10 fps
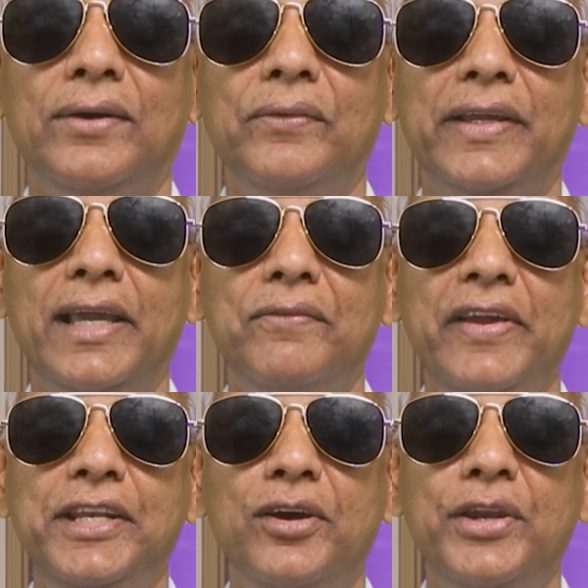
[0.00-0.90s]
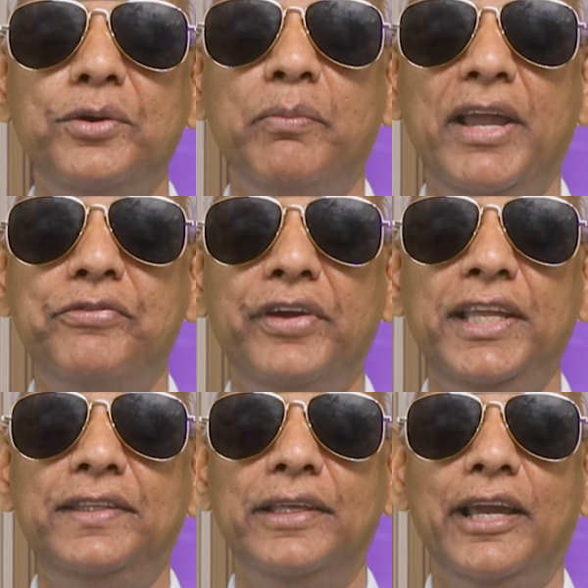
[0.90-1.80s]
we can wait on you by
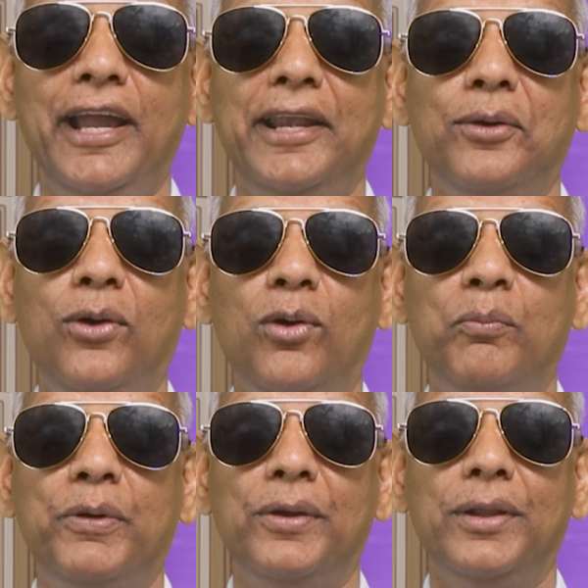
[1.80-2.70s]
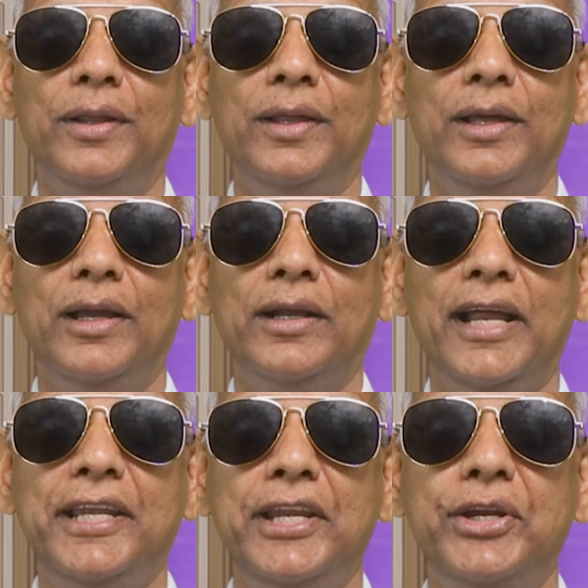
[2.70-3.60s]
faith and hope.
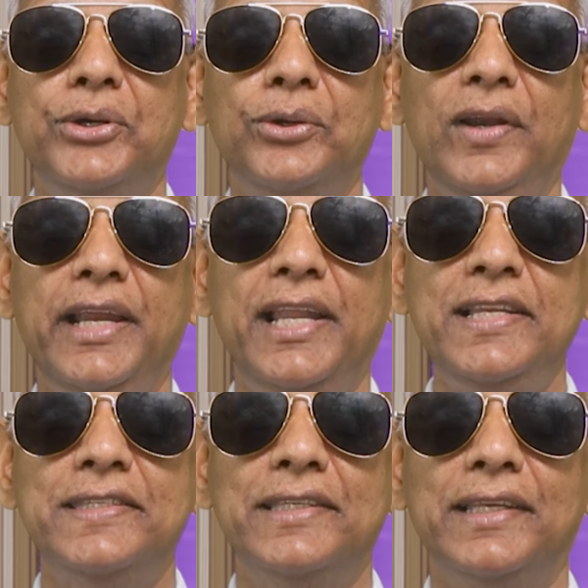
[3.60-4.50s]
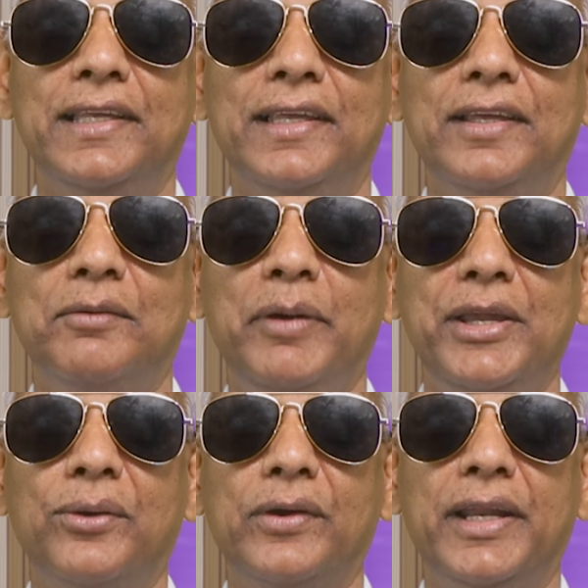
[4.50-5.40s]
Continue to lead us by
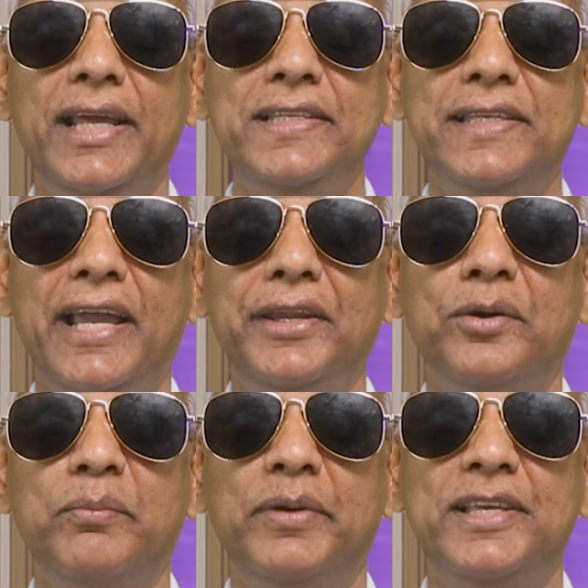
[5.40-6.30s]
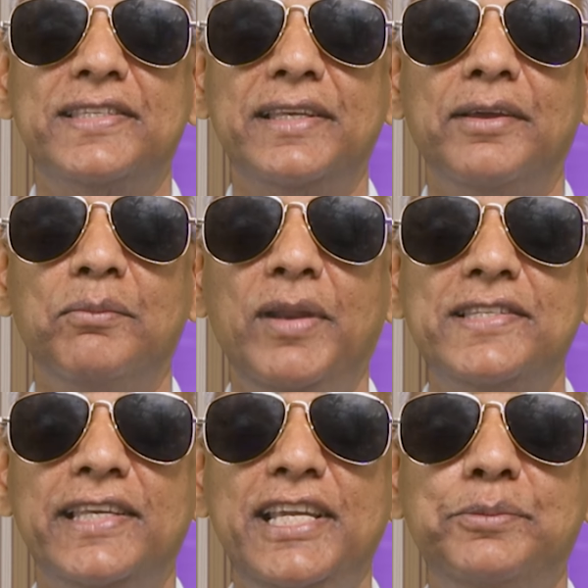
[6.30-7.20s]
your grace and your mercy.
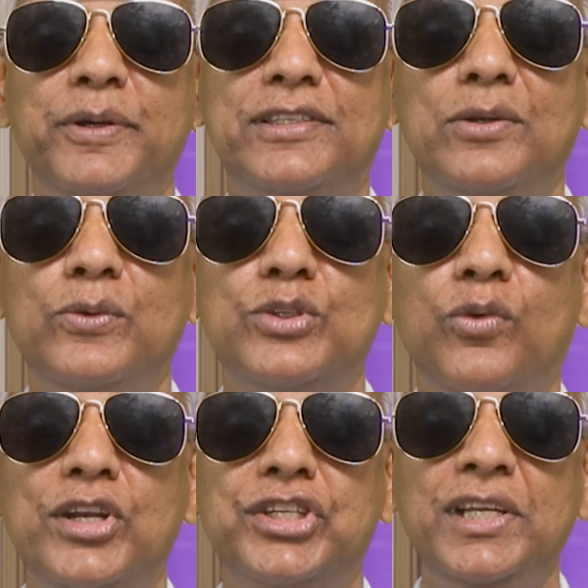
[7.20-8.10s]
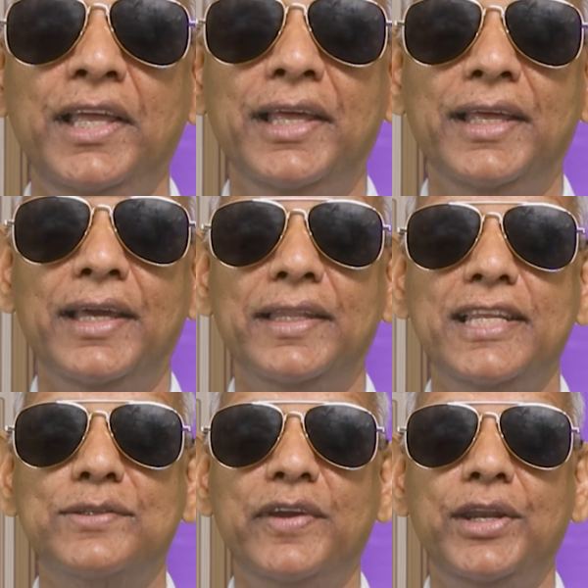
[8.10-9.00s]
Bless each person who is watching
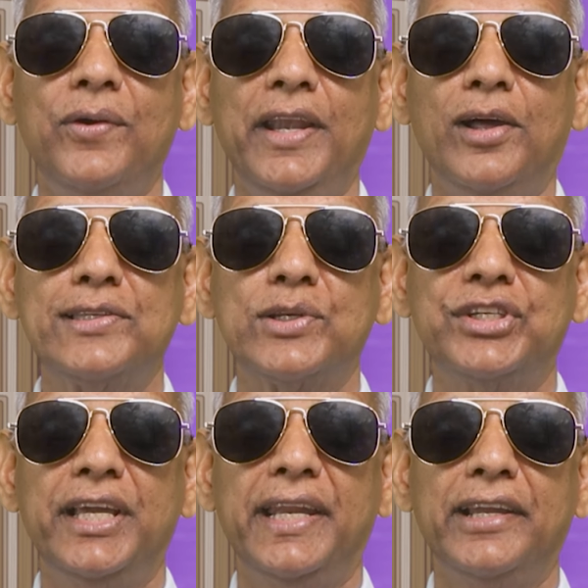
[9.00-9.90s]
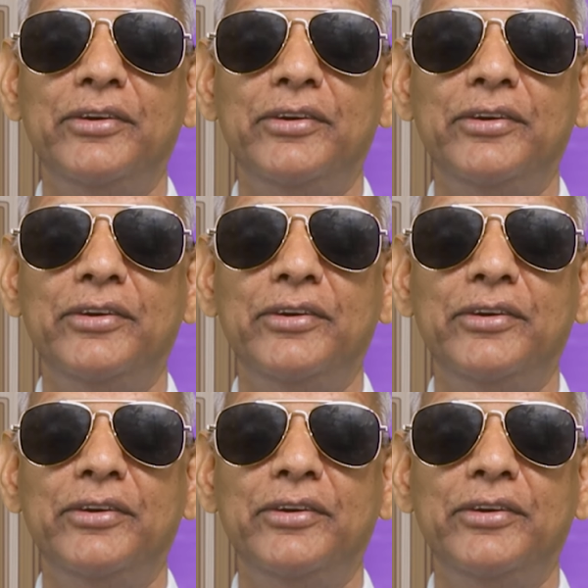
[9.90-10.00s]
this video and also sharing